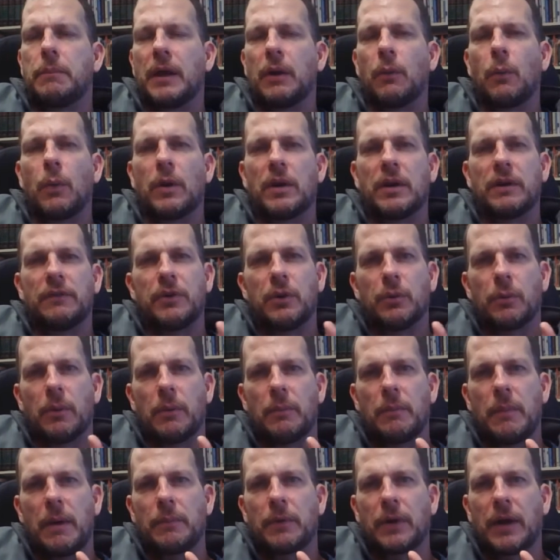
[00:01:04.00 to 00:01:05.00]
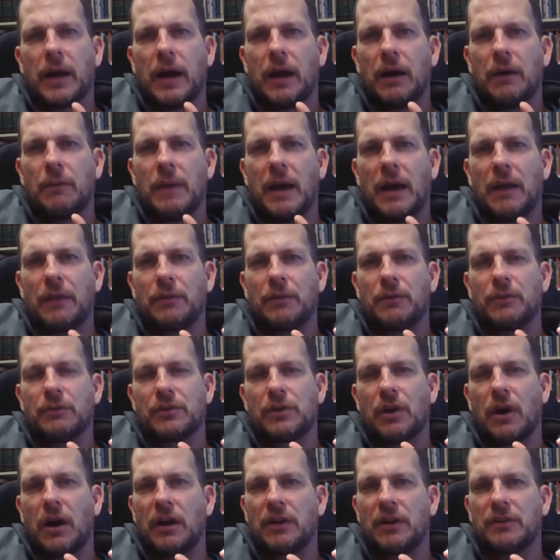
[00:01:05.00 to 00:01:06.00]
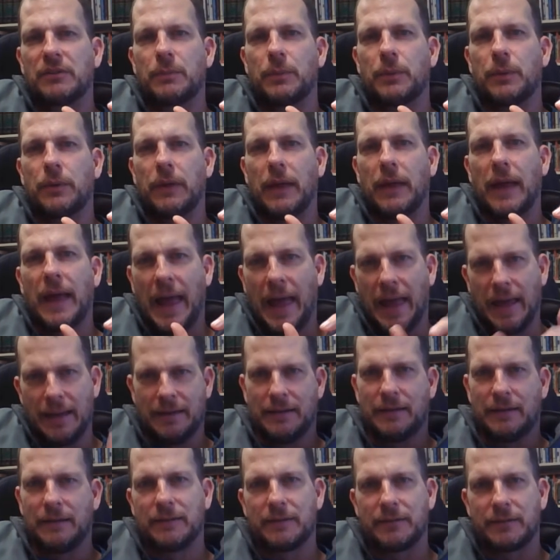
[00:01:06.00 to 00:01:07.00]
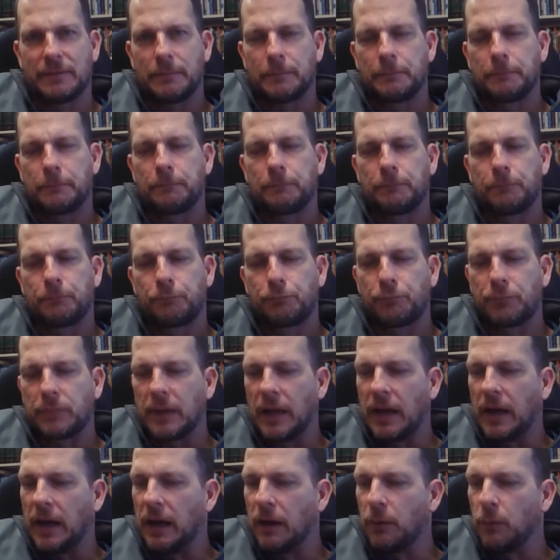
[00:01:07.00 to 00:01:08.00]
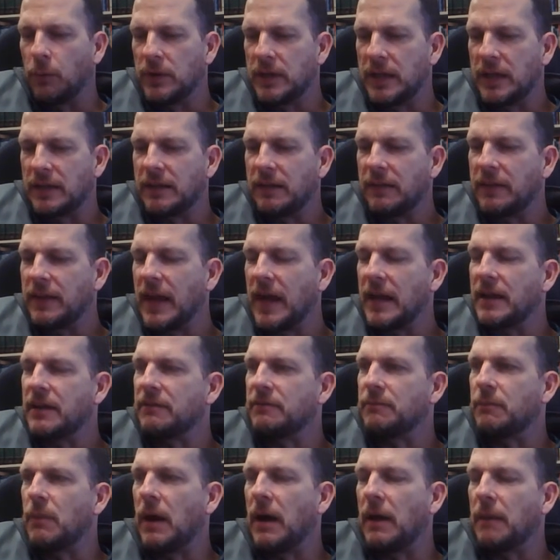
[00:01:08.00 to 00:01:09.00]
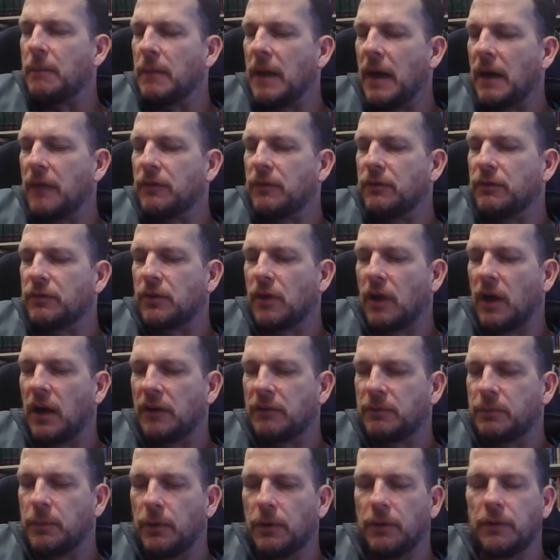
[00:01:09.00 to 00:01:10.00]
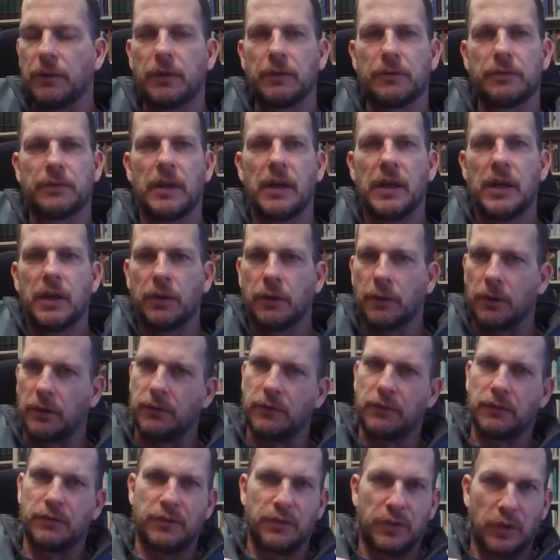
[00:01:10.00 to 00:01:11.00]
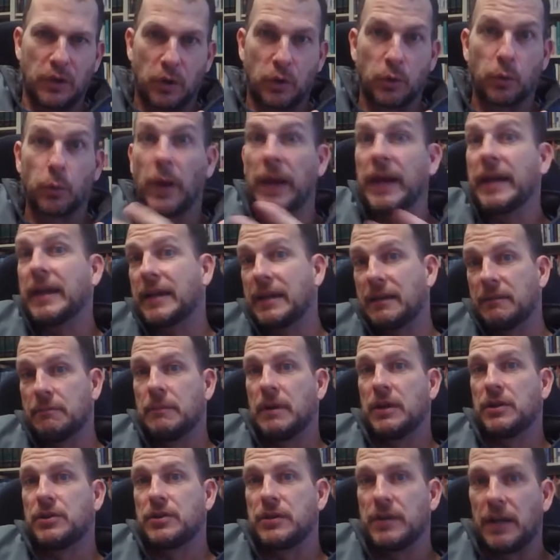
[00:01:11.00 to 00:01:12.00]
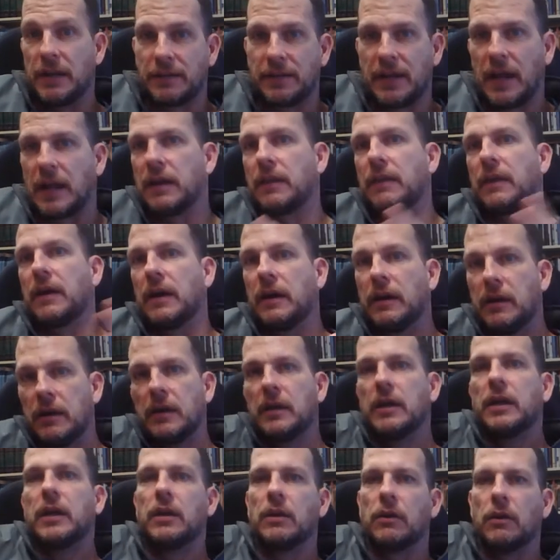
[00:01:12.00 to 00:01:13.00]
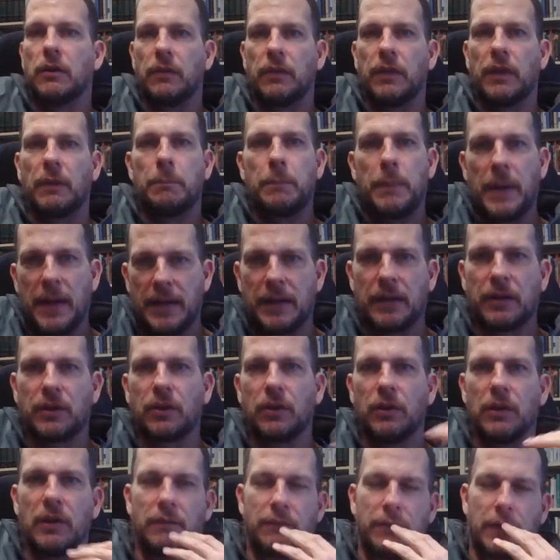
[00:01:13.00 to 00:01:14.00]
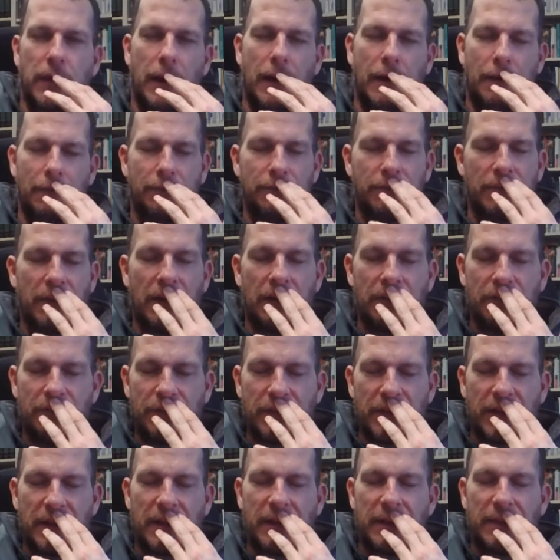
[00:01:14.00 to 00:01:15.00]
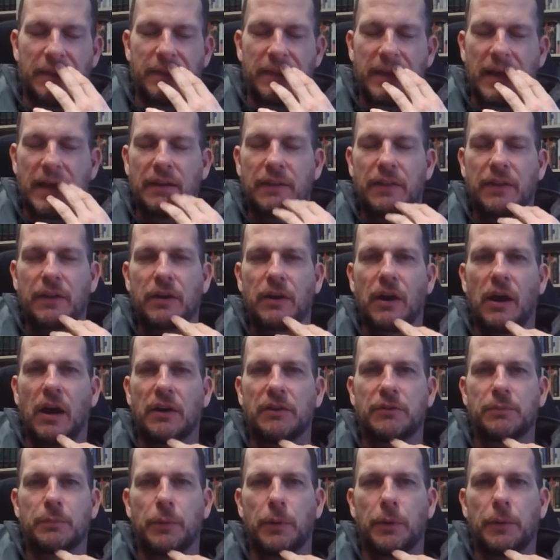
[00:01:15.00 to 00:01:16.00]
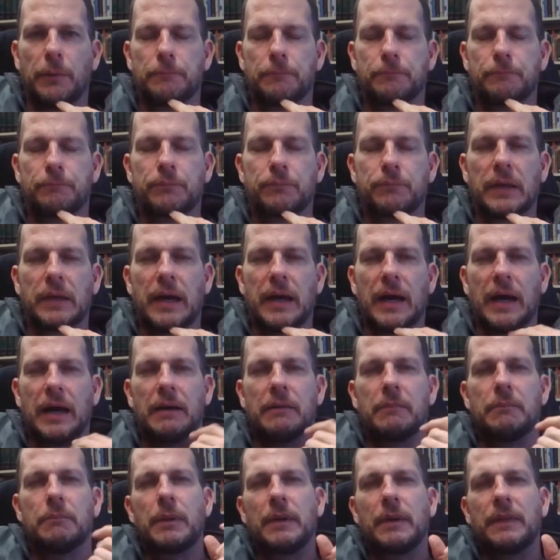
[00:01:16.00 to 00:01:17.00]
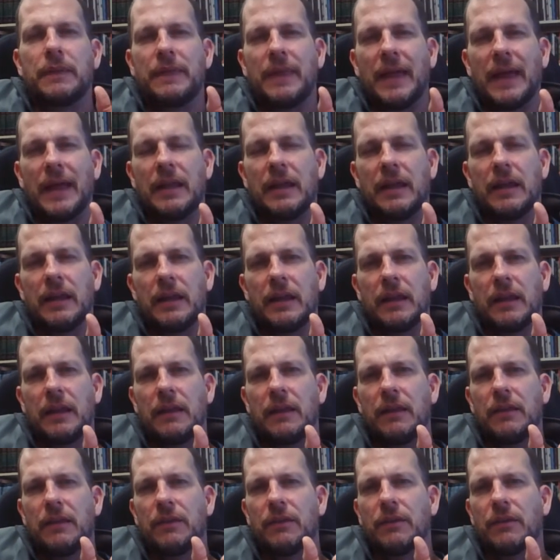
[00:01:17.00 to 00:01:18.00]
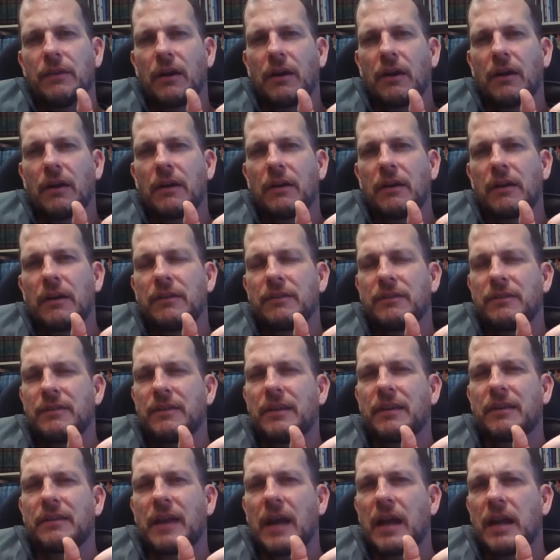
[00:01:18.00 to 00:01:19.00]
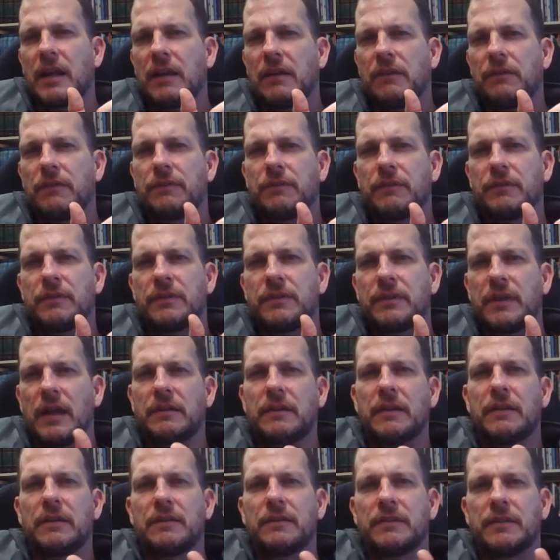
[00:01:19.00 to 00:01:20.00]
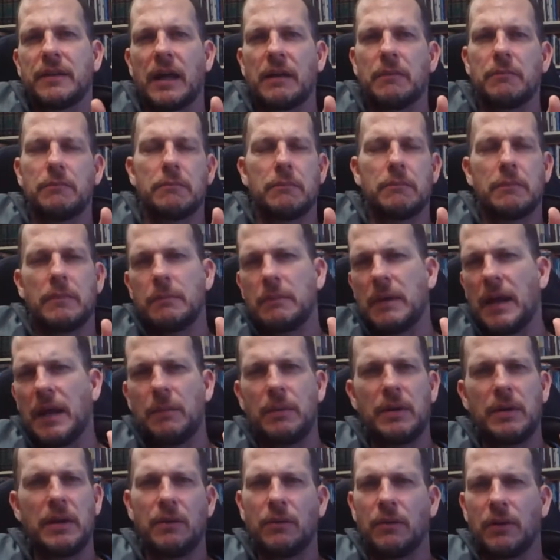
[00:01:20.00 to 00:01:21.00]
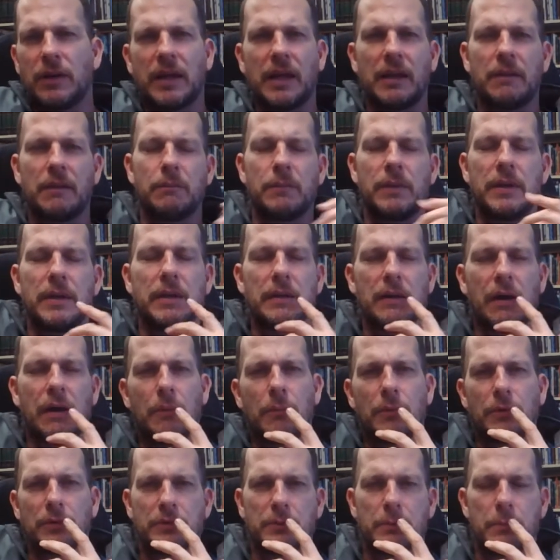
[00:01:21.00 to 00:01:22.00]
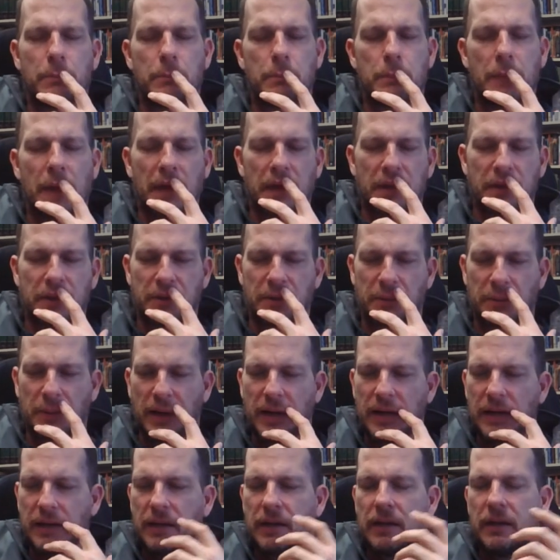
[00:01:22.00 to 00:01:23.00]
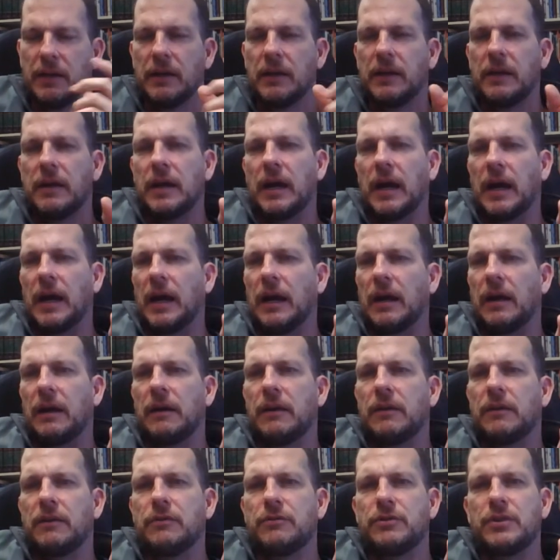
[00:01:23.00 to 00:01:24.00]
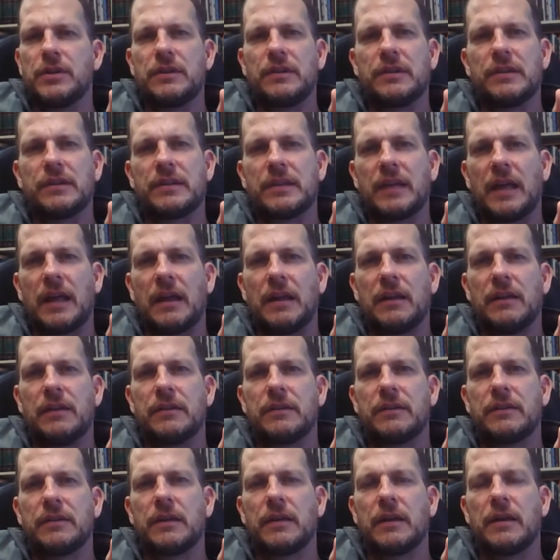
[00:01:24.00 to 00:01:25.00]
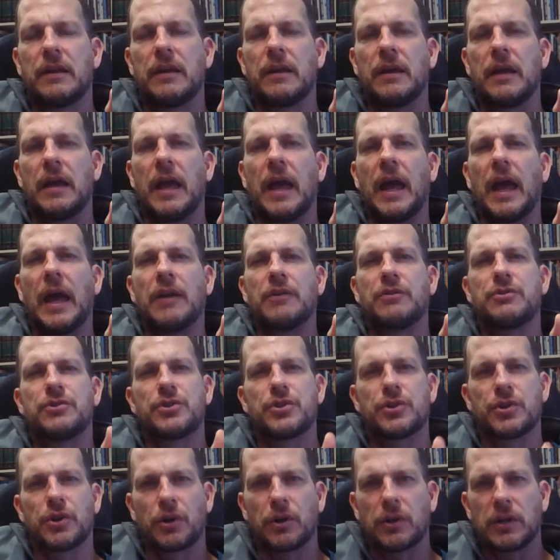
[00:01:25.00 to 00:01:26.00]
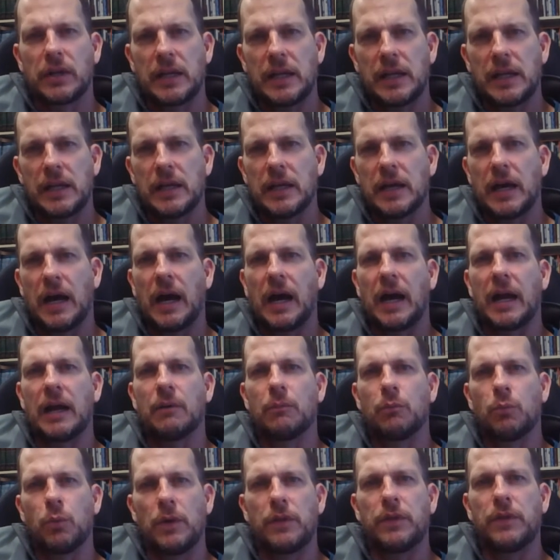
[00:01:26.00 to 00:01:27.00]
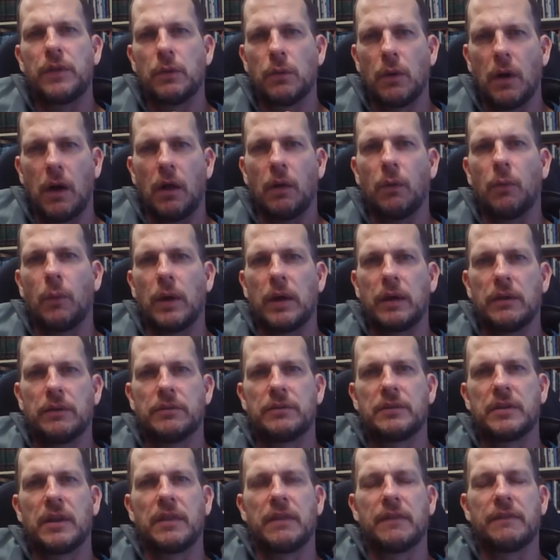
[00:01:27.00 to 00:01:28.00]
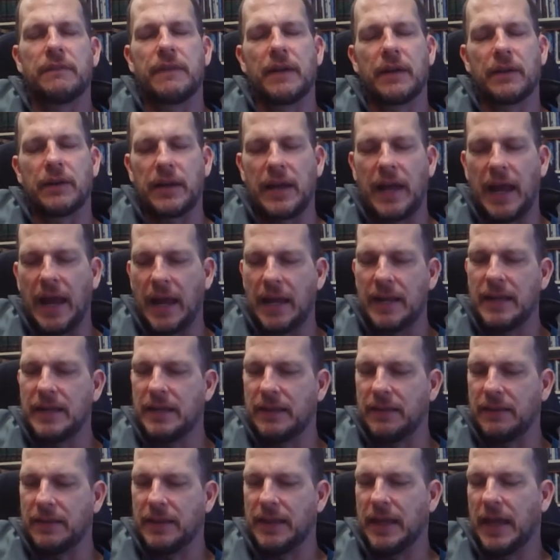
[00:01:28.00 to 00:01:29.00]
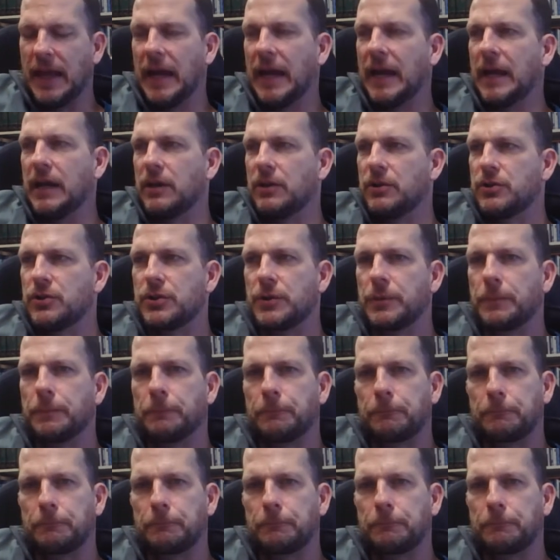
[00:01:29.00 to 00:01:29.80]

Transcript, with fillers: but I wonder if you remember how Matthew's Gospel ends. when you get to the end of Ma Matthew's Gospel, there's there's the Great Commission. That's kind of the you know the pinnacle of the of, of the the end of the Gospel. Um, but then it, there is this kind of sentence that maybe can be almost missed, right? Uh, Jesus says, And surely I am with you always to the very end of the age.